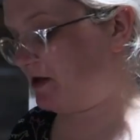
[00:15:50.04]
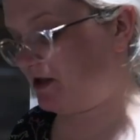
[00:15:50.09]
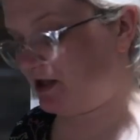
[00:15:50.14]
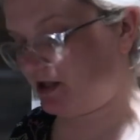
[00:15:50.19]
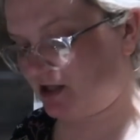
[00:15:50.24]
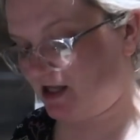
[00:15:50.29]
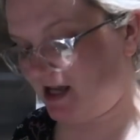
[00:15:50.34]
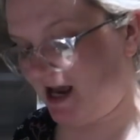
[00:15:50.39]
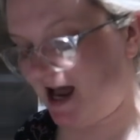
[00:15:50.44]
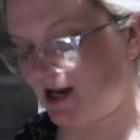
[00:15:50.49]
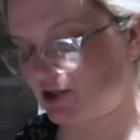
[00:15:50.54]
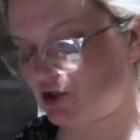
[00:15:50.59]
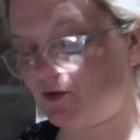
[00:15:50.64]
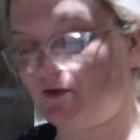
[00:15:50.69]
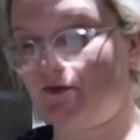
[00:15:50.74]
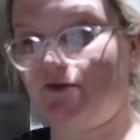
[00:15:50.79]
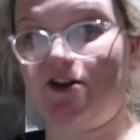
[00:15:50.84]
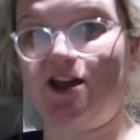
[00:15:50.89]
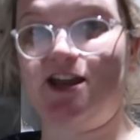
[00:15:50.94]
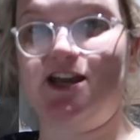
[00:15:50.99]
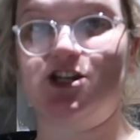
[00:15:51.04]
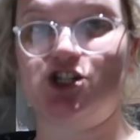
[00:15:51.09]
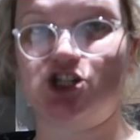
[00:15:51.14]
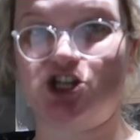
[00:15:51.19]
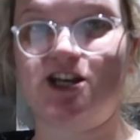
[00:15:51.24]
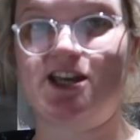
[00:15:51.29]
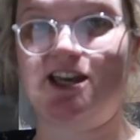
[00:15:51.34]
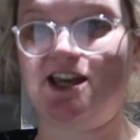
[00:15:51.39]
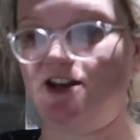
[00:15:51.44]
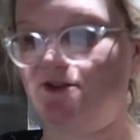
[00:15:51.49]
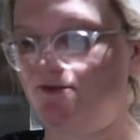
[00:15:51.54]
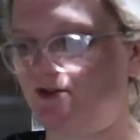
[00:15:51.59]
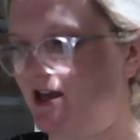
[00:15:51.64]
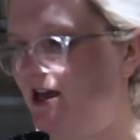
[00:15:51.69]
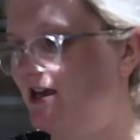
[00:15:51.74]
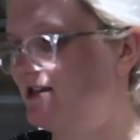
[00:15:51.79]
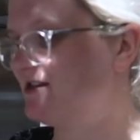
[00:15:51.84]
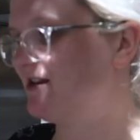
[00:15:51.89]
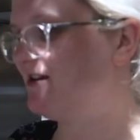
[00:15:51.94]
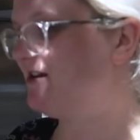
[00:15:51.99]
but the, the actual fake chicken of
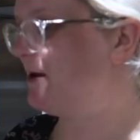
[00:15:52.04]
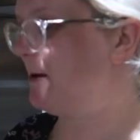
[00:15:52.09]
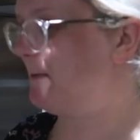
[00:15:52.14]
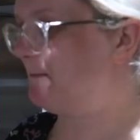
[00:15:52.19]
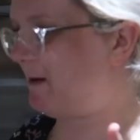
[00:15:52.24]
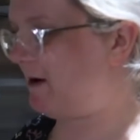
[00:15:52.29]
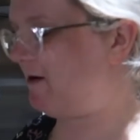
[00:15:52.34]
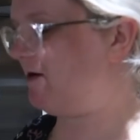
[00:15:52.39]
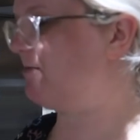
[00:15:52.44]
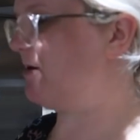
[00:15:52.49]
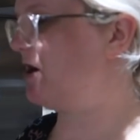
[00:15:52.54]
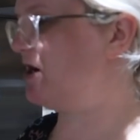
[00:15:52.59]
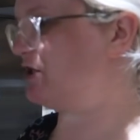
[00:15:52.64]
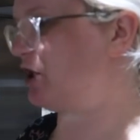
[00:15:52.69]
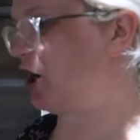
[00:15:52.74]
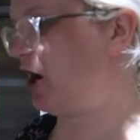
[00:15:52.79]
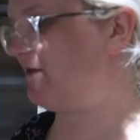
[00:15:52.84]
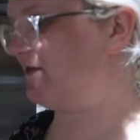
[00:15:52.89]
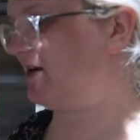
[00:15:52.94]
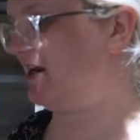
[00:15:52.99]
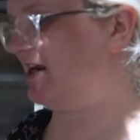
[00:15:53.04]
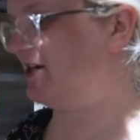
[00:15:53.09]
this, bear in mind I haven't